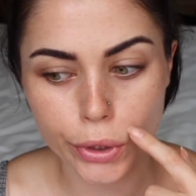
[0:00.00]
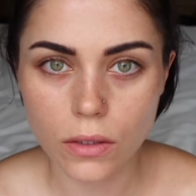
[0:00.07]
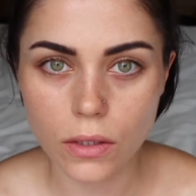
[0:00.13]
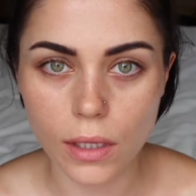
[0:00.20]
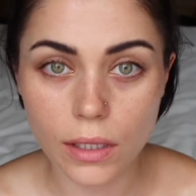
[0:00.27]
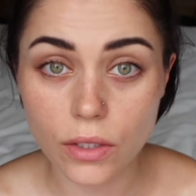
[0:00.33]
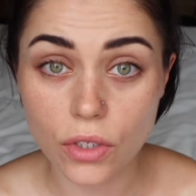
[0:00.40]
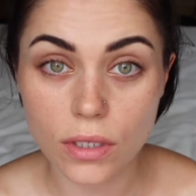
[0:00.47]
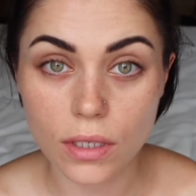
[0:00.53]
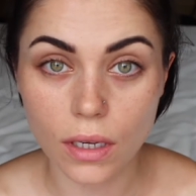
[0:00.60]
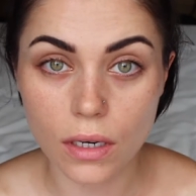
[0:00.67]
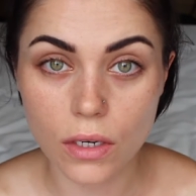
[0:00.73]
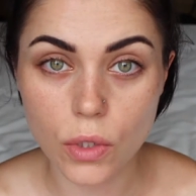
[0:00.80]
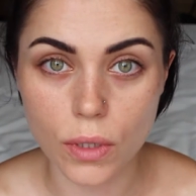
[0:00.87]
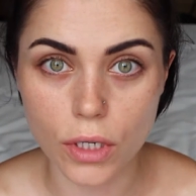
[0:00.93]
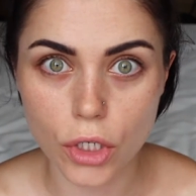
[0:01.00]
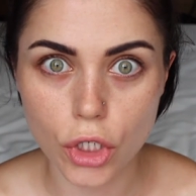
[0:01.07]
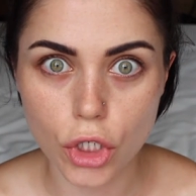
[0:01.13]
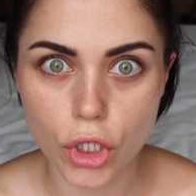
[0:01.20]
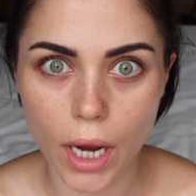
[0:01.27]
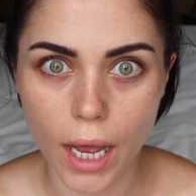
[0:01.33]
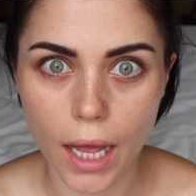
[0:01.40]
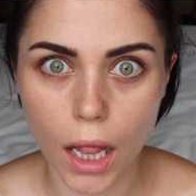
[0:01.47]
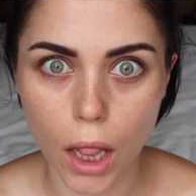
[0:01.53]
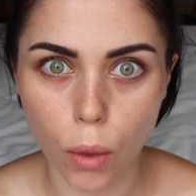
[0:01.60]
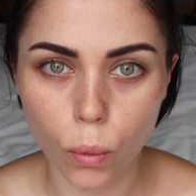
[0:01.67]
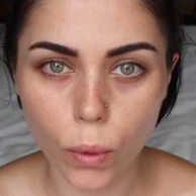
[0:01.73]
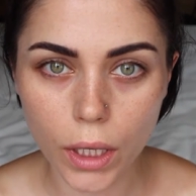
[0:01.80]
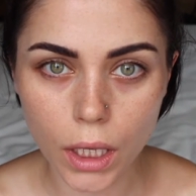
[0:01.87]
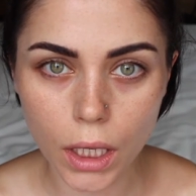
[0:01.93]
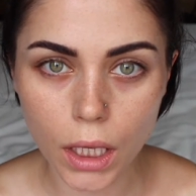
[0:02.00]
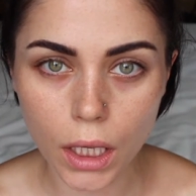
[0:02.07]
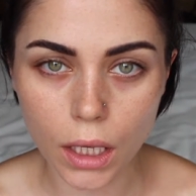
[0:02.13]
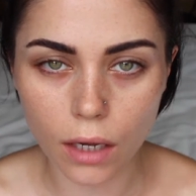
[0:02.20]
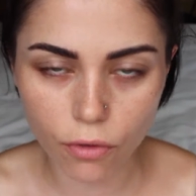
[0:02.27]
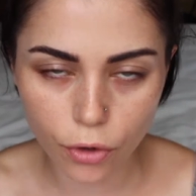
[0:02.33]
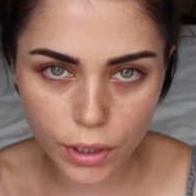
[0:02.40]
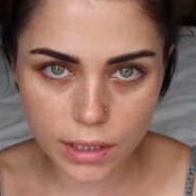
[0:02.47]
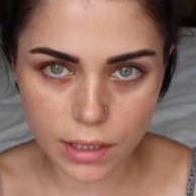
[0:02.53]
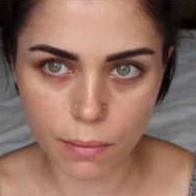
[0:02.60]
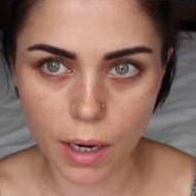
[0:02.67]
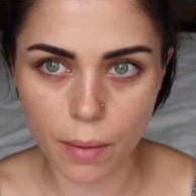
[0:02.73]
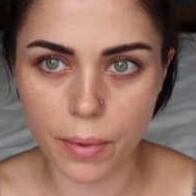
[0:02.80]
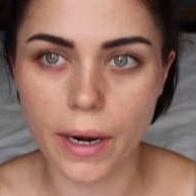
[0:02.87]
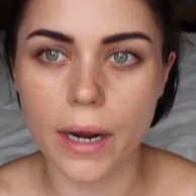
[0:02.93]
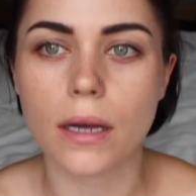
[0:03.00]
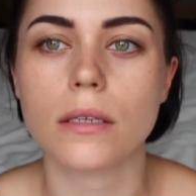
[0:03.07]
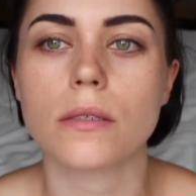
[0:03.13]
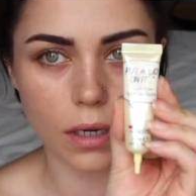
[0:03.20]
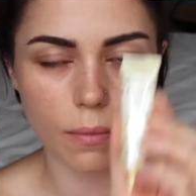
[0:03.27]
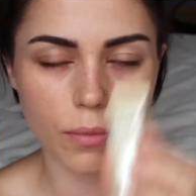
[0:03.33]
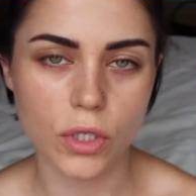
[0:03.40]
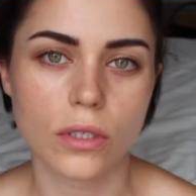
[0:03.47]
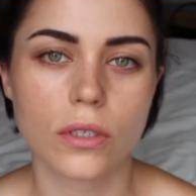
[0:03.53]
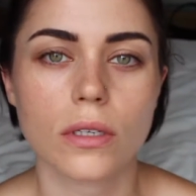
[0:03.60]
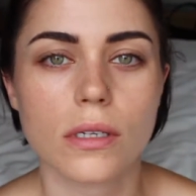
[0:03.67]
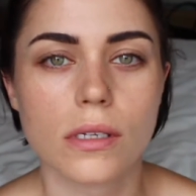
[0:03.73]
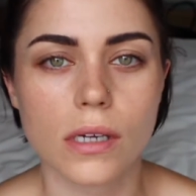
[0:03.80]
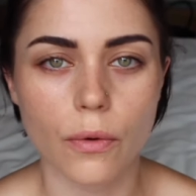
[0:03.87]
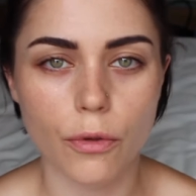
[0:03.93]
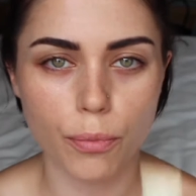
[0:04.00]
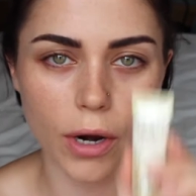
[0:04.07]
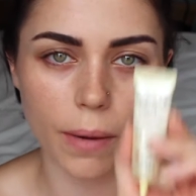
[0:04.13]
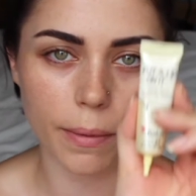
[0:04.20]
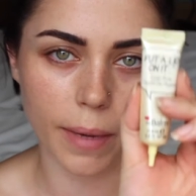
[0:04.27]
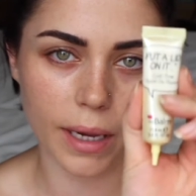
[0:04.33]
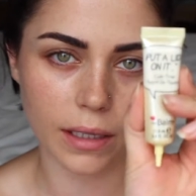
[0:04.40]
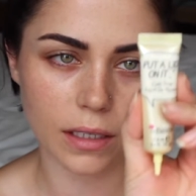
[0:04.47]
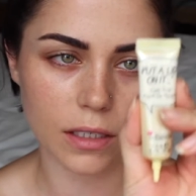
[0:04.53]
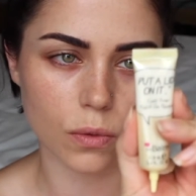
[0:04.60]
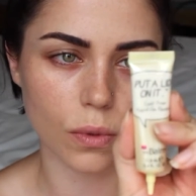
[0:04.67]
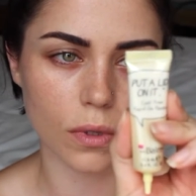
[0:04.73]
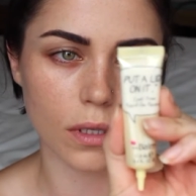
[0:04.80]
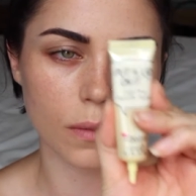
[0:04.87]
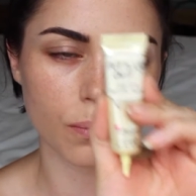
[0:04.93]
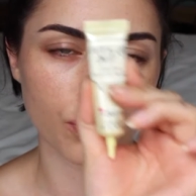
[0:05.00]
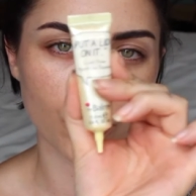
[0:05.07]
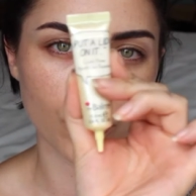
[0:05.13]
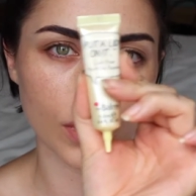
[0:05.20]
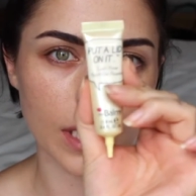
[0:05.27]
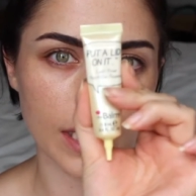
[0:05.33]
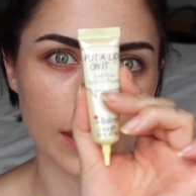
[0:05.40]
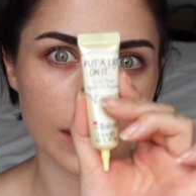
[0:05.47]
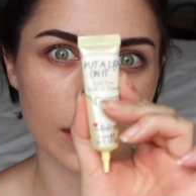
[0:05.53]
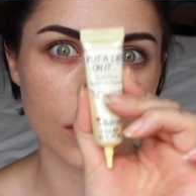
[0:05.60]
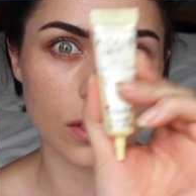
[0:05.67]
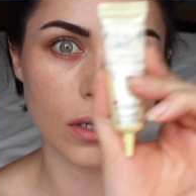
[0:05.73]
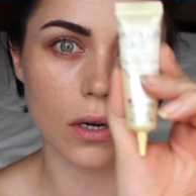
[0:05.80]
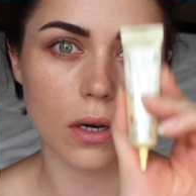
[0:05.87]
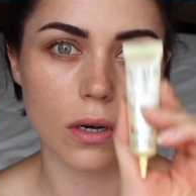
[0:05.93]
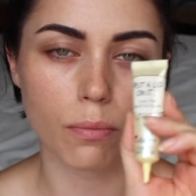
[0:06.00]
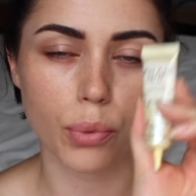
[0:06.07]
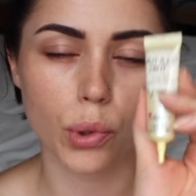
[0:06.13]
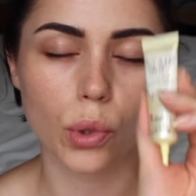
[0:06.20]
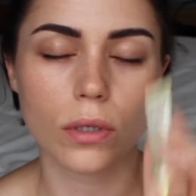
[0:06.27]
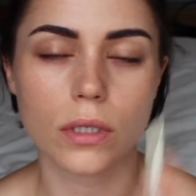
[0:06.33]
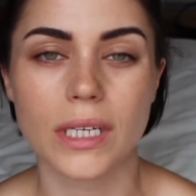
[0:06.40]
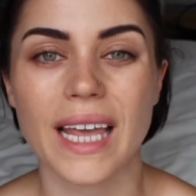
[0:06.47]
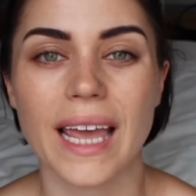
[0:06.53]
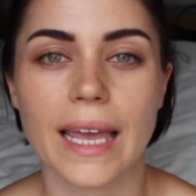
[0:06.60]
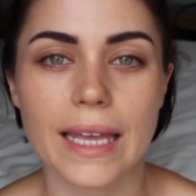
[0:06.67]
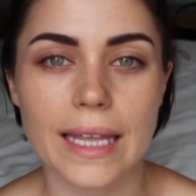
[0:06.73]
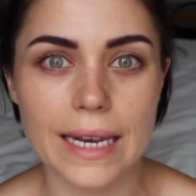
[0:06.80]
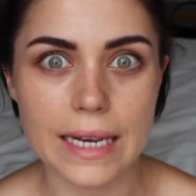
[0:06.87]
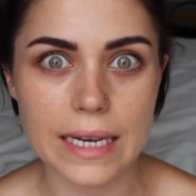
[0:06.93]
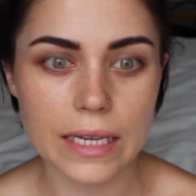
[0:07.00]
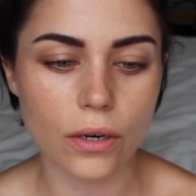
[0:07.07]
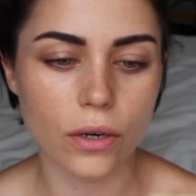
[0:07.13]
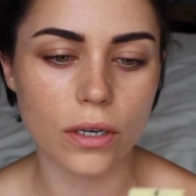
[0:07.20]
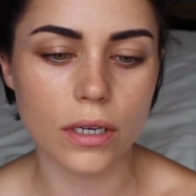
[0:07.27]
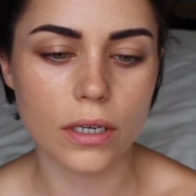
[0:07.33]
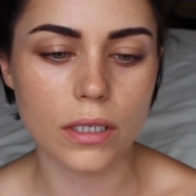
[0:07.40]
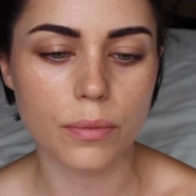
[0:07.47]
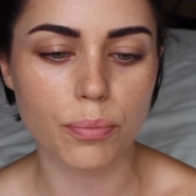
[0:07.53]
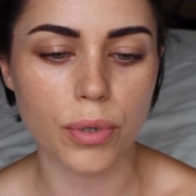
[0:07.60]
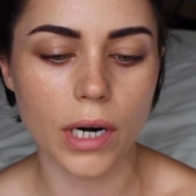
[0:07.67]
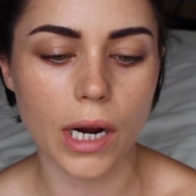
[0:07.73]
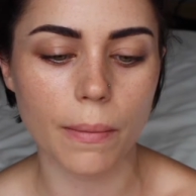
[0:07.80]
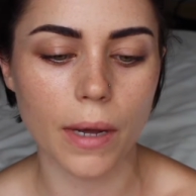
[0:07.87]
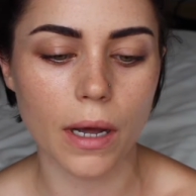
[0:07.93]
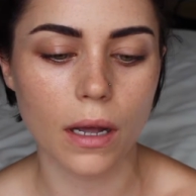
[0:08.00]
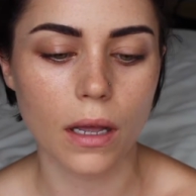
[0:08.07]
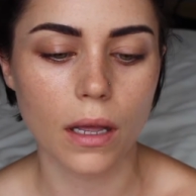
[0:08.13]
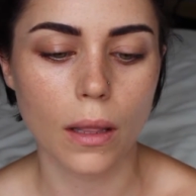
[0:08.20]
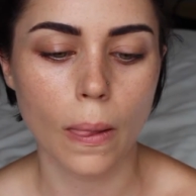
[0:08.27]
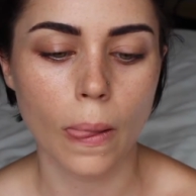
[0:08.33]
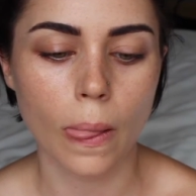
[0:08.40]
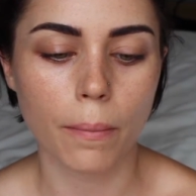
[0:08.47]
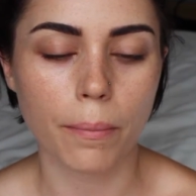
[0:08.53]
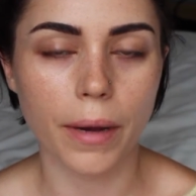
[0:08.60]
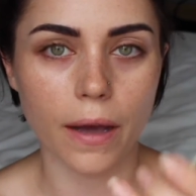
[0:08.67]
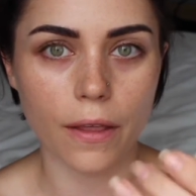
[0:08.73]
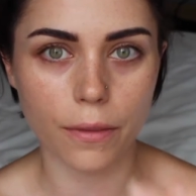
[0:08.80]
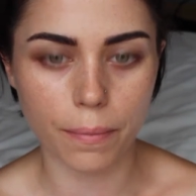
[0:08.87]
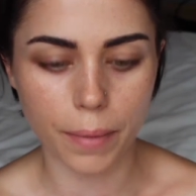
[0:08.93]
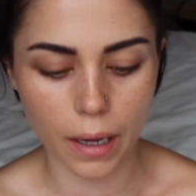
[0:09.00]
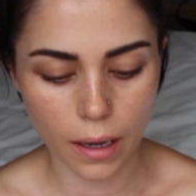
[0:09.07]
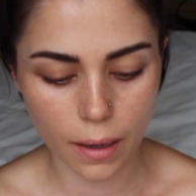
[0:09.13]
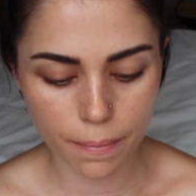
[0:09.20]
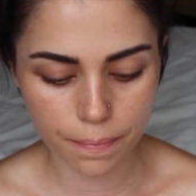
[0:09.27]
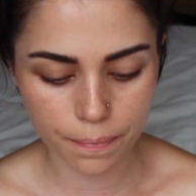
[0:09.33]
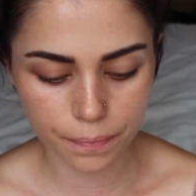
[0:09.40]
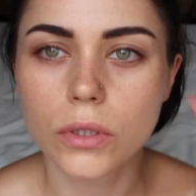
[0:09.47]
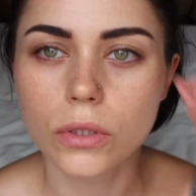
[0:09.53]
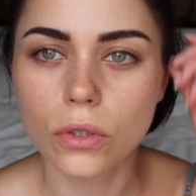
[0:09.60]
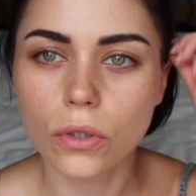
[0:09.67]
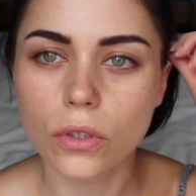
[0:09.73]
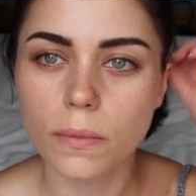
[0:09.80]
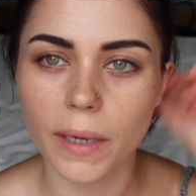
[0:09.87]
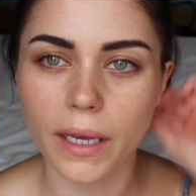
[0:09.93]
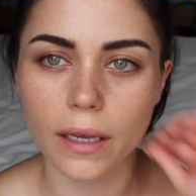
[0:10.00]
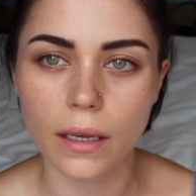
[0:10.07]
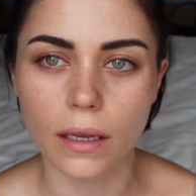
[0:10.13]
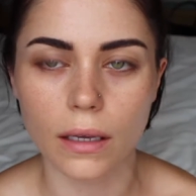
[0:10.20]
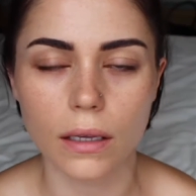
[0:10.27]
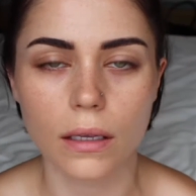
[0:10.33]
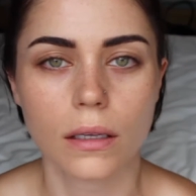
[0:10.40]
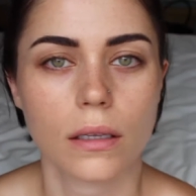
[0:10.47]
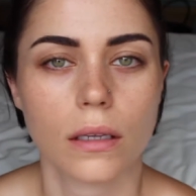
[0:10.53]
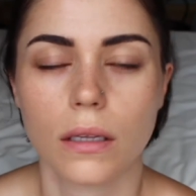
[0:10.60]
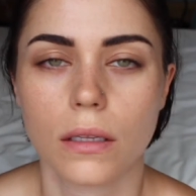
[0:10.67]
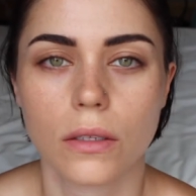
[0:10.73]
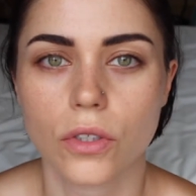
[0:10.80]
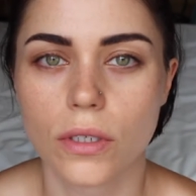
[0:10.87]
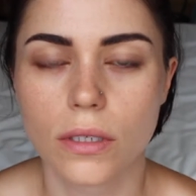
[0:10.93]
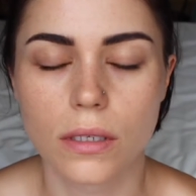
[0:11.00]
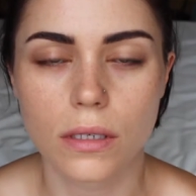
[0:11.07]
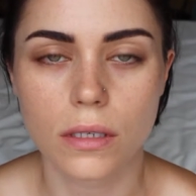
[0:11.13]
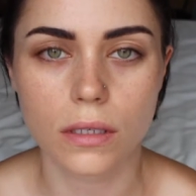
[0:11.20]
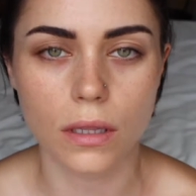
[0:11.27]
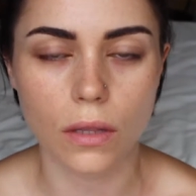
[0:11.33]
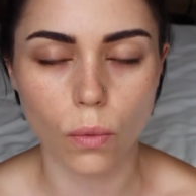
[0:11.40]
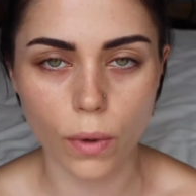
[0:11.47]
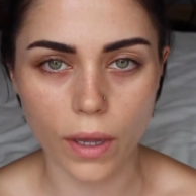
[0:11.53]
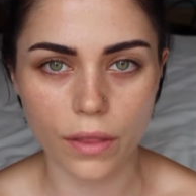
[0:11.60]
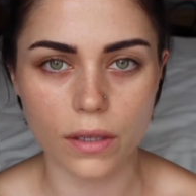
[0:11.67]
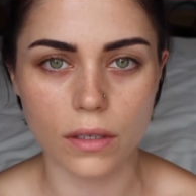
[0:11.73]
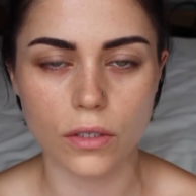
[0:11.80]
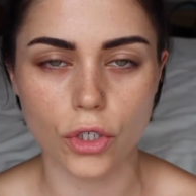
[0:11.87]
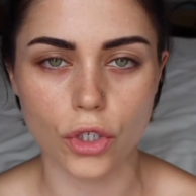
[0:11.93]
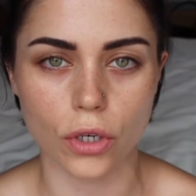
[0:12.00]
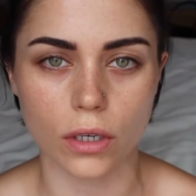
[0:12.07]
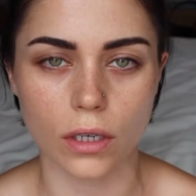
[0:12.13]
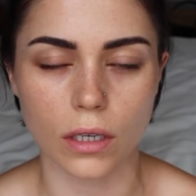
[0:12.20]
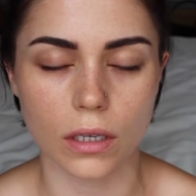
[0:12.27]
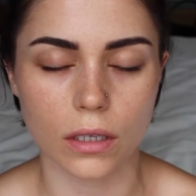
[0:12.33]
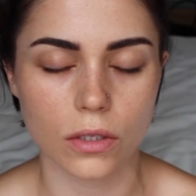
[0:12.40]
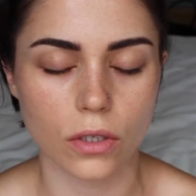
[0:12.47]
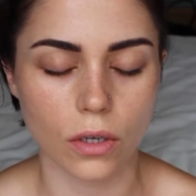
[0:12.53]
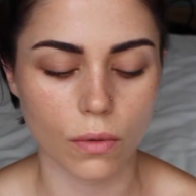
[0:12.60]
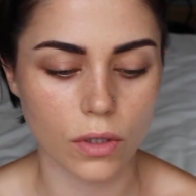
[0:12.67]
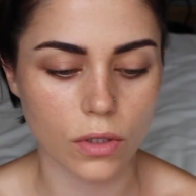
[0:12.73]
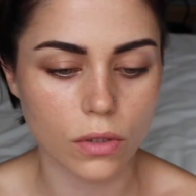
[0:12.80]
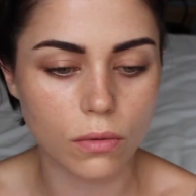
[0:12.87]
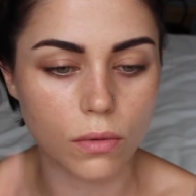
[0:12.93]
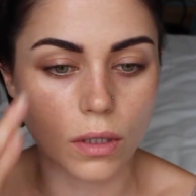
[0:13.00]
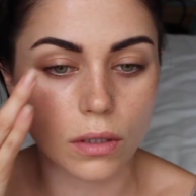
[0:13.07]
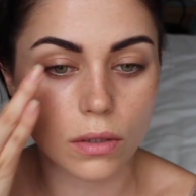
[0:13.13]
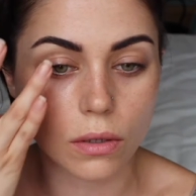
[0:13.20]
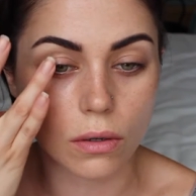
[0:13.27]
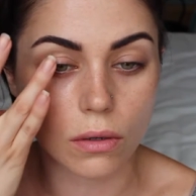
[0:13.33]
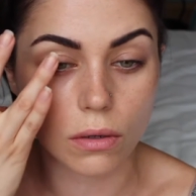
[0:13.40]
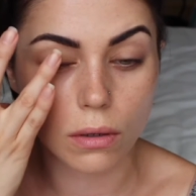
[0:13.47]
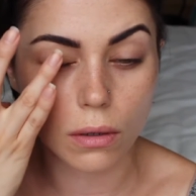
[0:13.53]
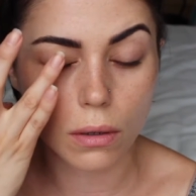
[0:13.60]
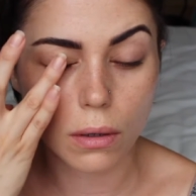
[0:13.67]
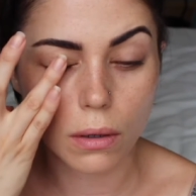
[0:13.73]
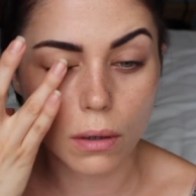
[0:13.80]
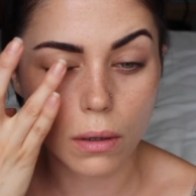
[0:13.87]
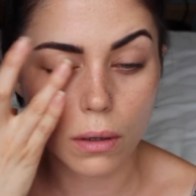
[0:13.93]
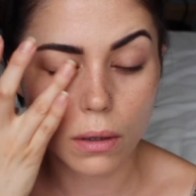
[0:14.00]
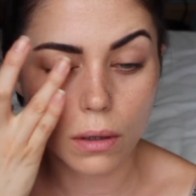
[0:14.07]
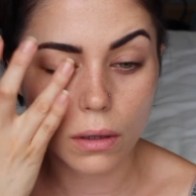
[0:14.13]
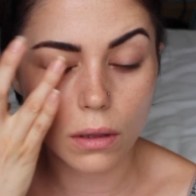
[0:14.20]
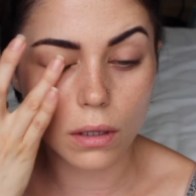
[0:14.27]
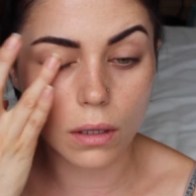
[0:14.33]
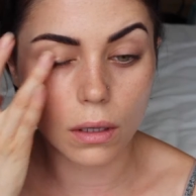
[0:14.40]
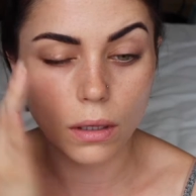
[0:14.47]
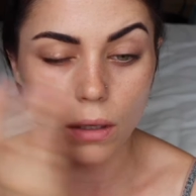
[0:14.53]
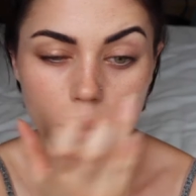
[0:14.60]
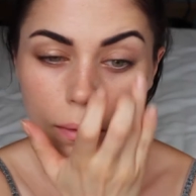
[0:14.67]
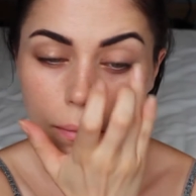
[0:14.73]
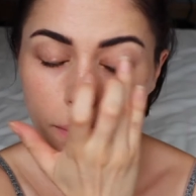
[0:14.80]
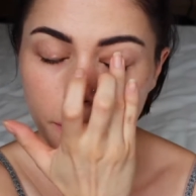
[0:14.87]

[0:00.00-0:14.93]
So let's just get into it, shall we? I've already done my brows. I'm just gonna start with priming my lids with this Put a Lid on It primer by The Balm. Excuse my hair. Just the weather's shocking and so it's doing its own thing.